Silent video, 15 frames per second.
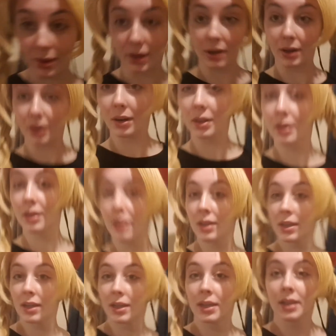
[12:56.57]
go.
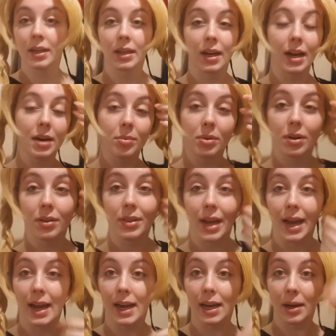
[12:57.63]
Kind of put on the
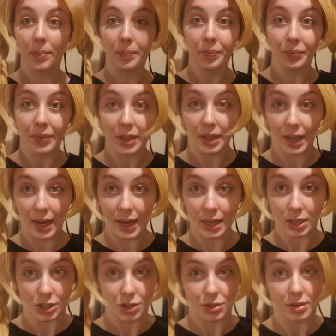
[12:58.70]
hat, and the
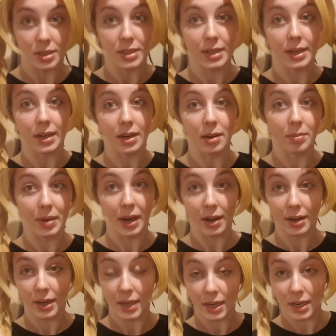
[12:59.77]
hat should sit
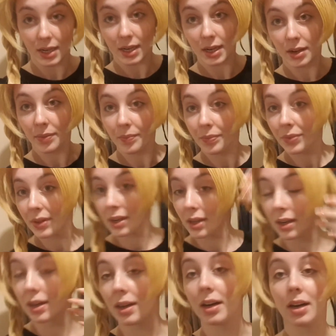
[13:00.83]
about here.
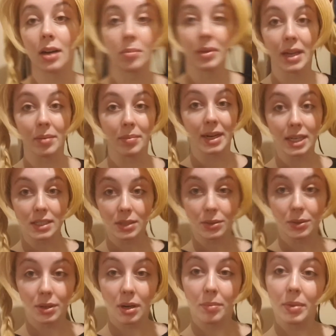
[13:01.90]
It makes it
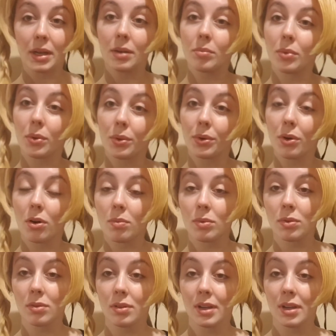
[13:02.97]
look a bit more normal,